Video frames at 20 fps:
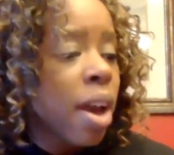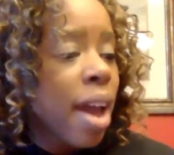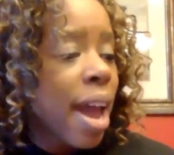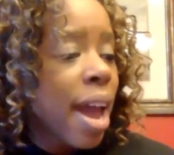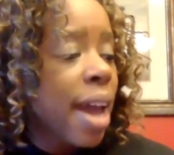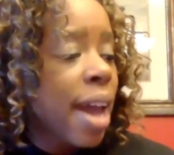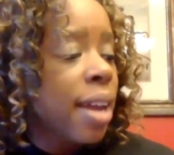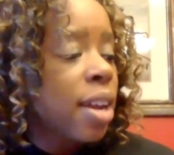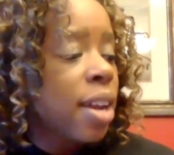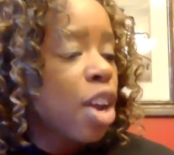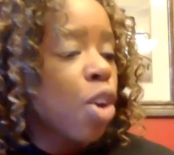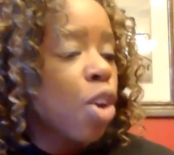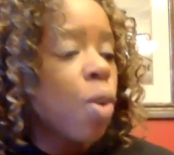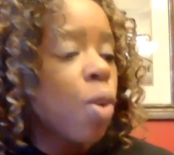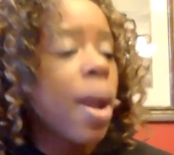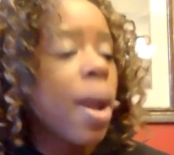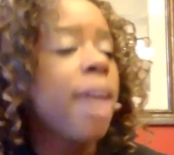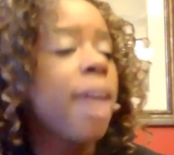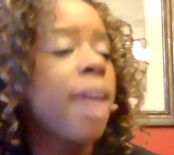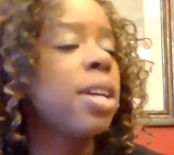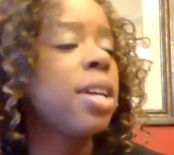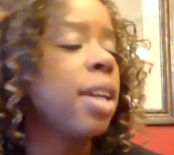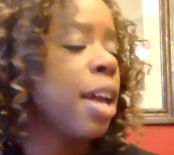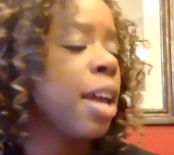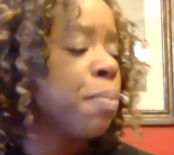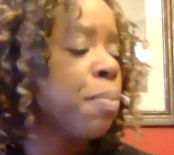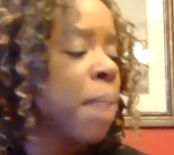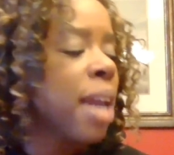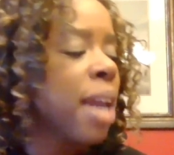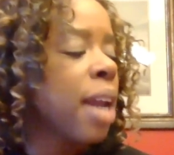And granted,
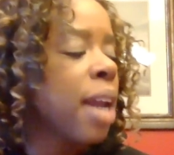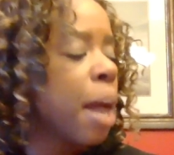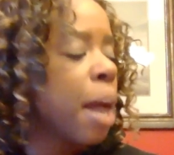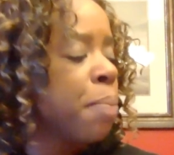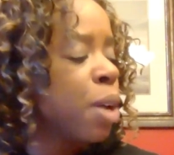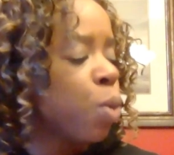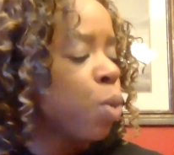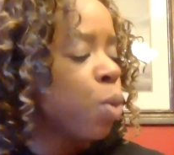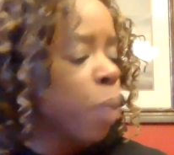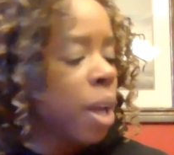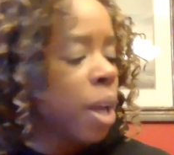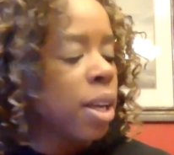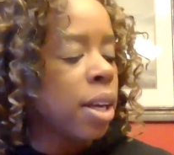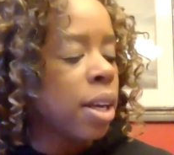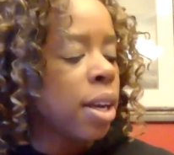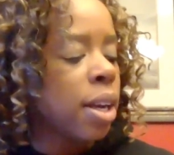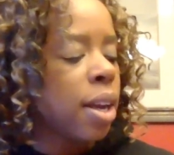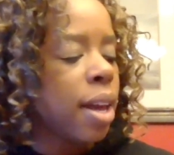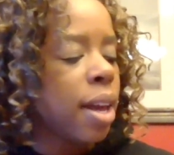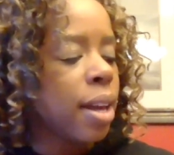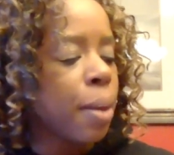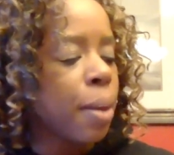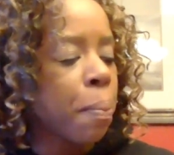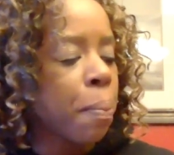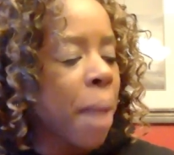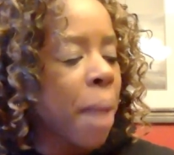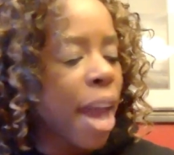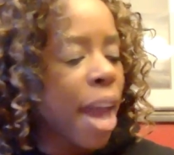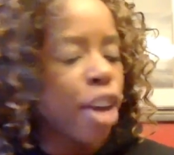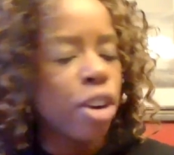it may not be written in a
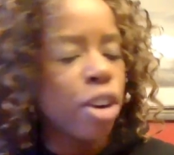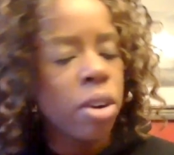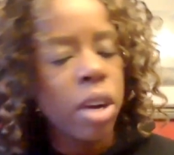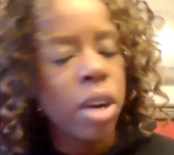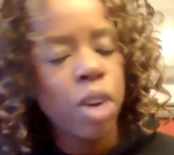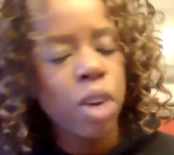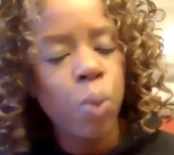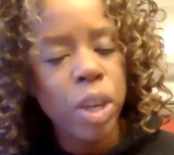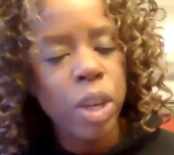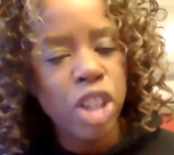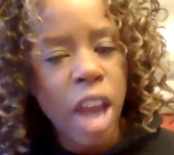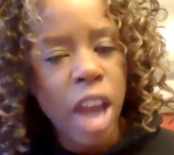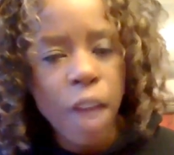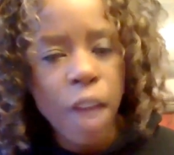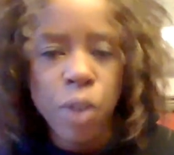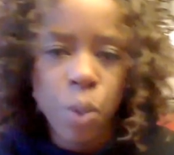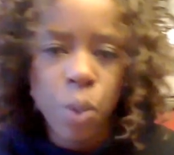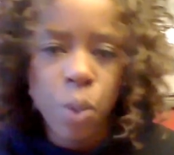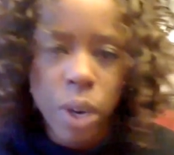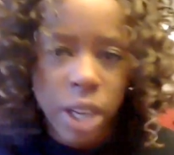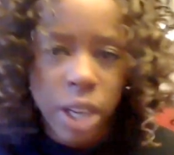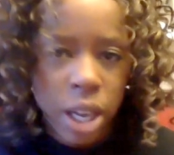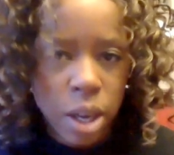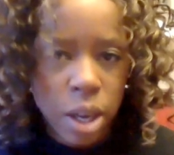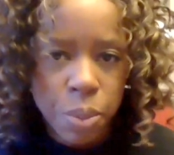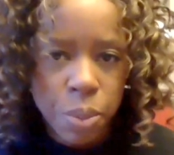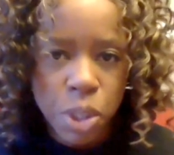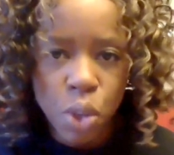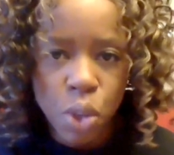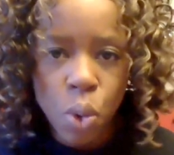manner in which everyone can
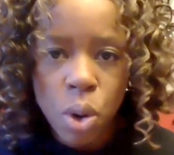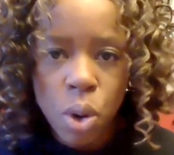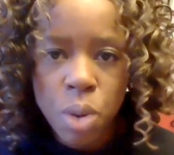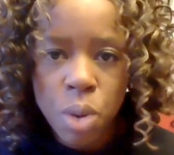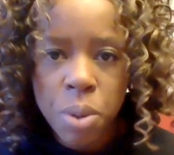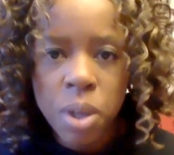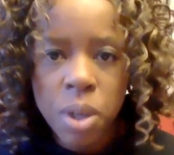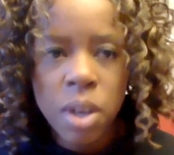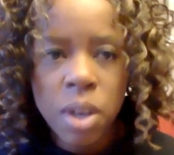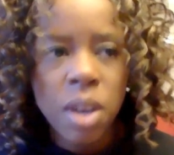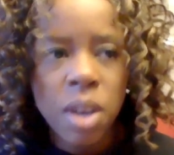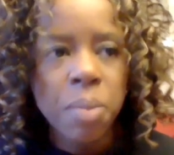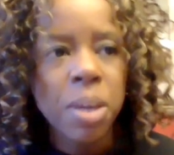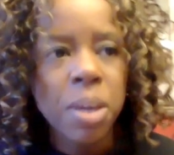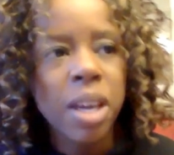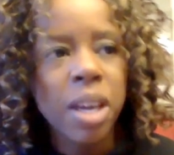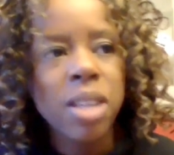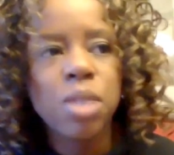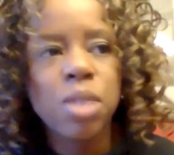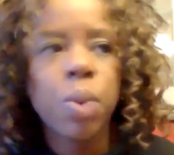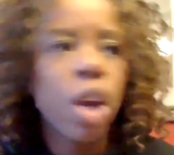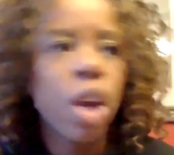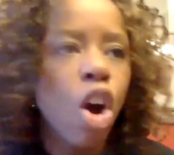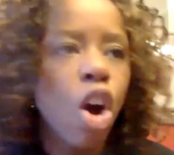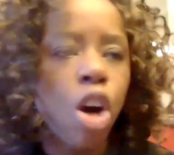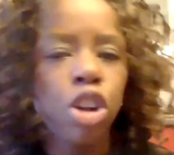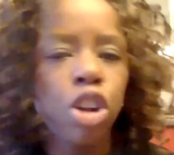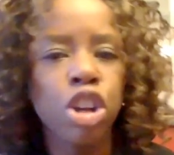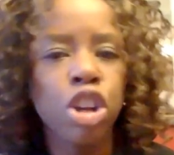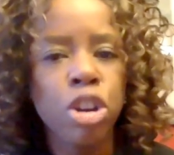absorb, because we
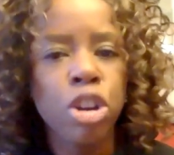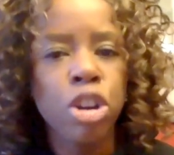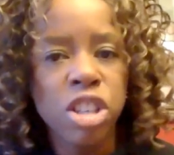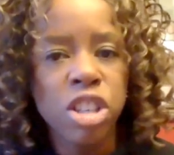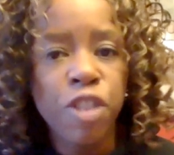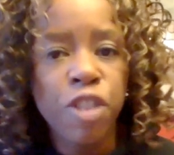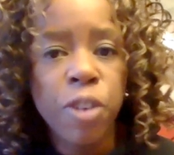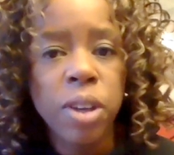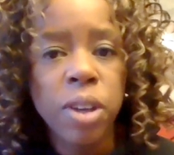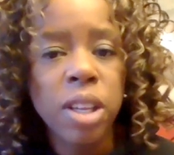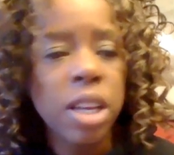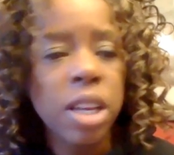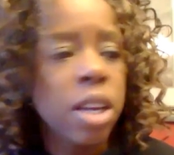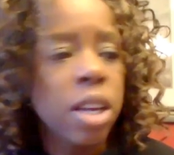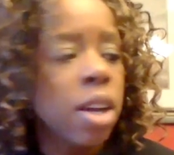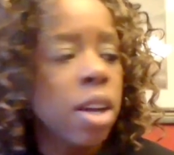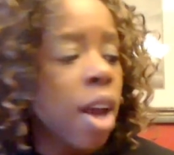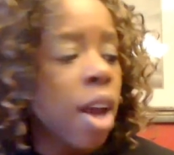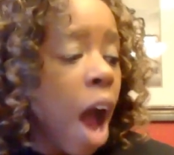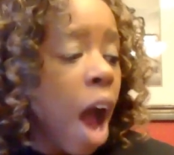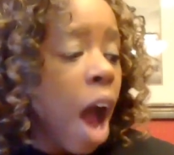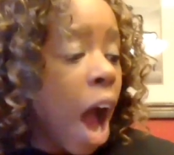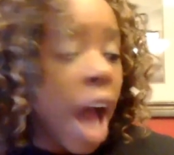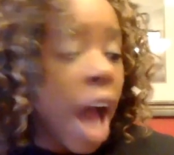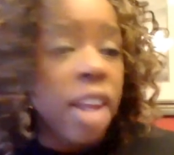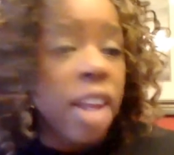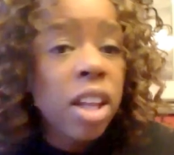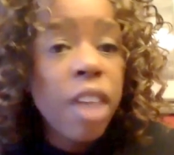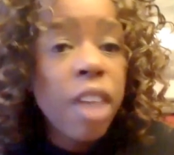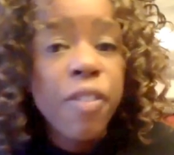all learn differently. I
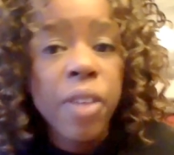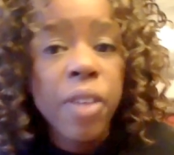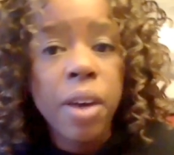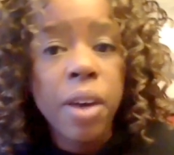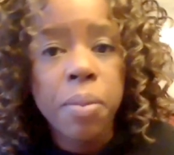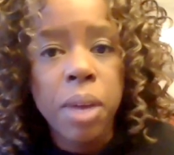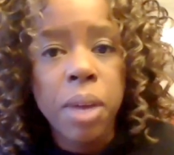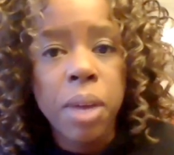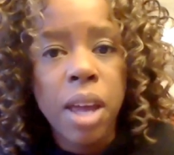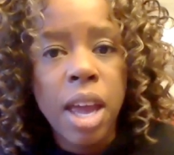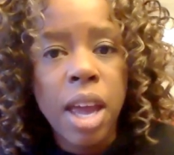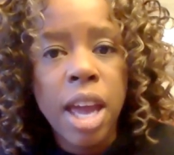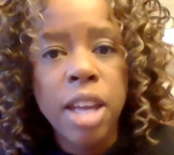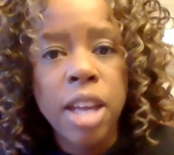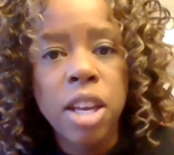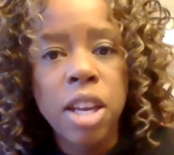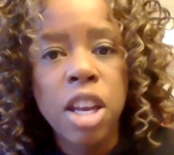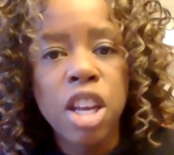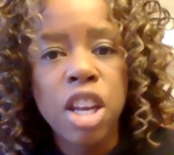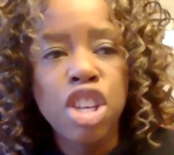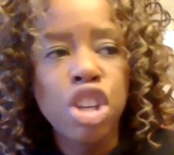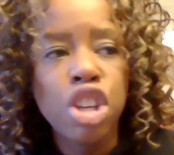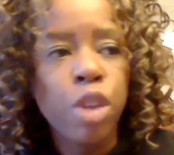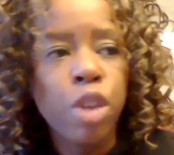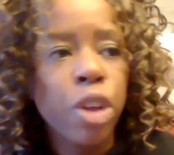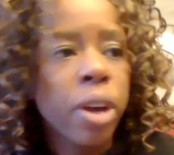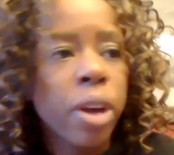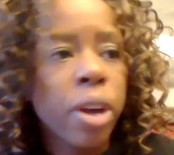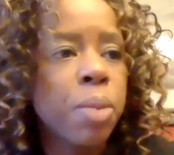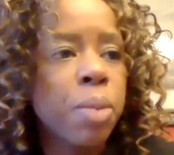love them. And, you know,
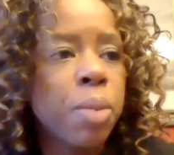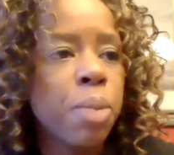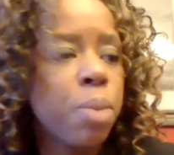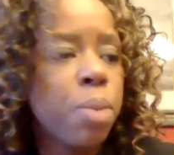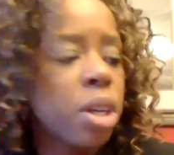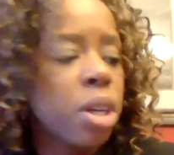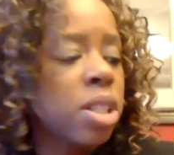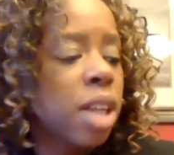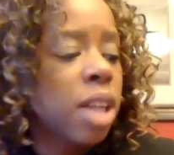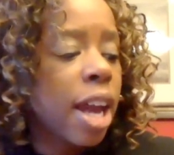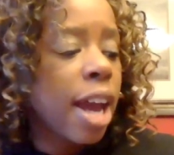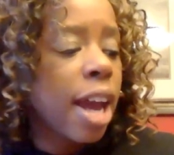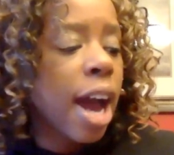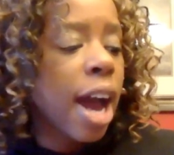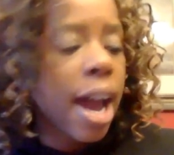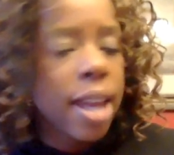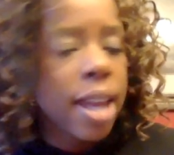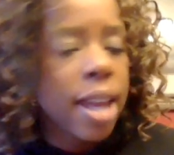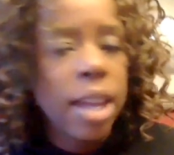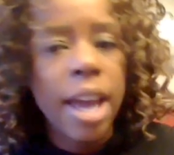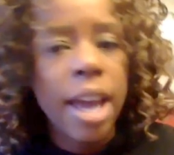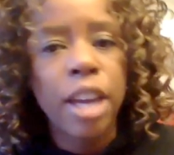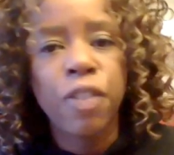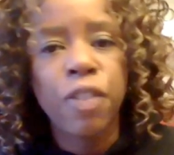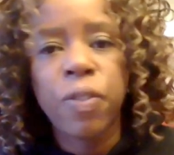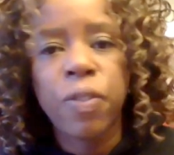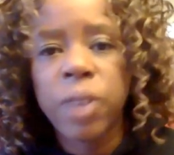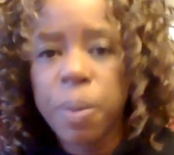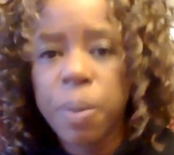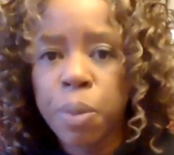they're going to be books that I highlight
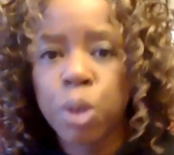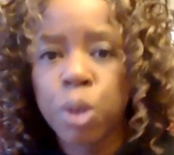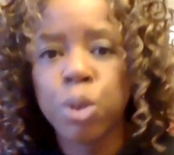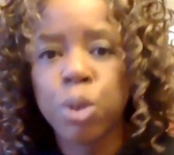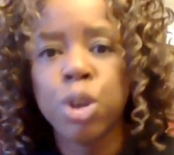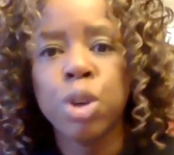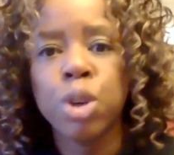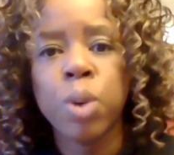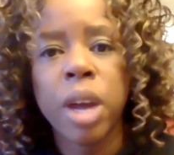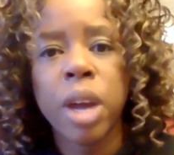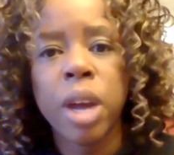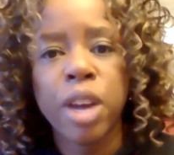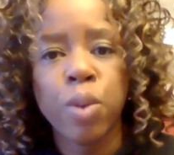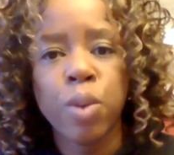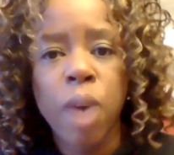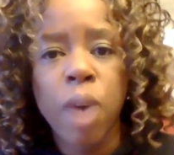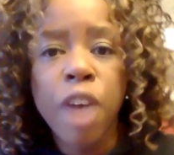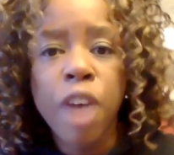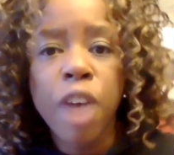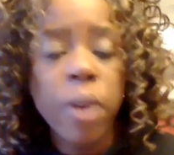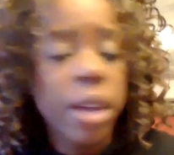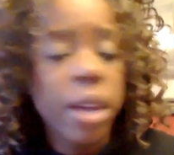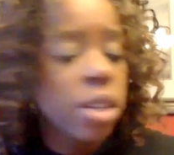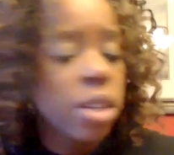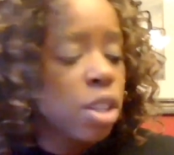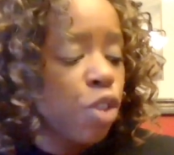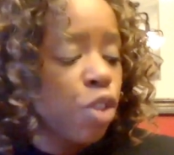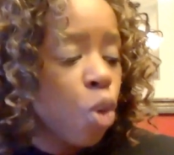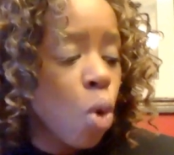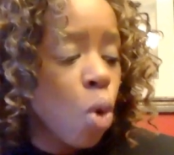and flip through and
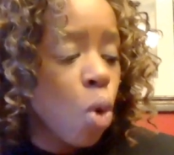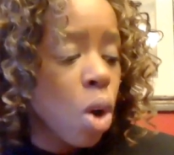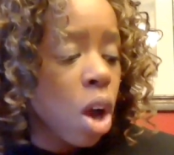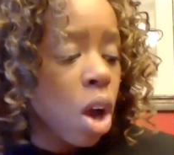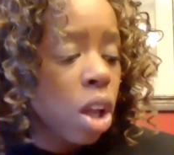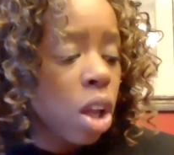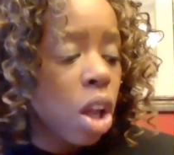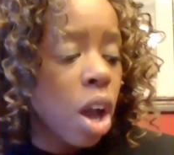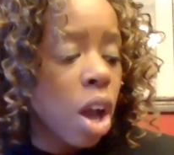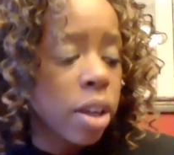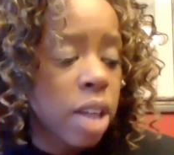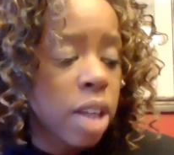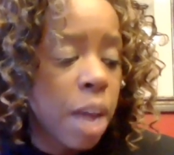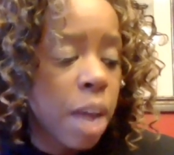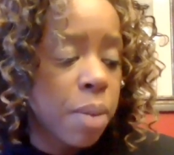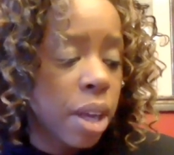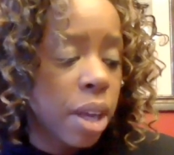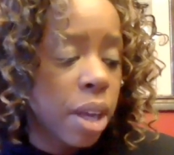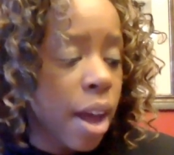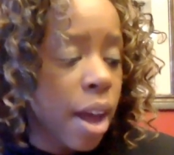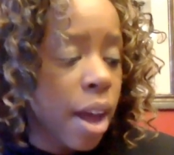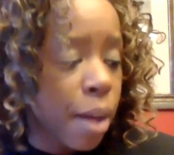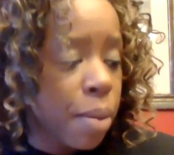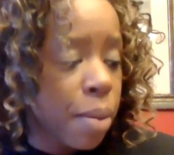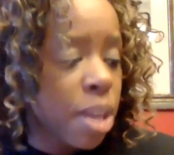reference for a long time to come.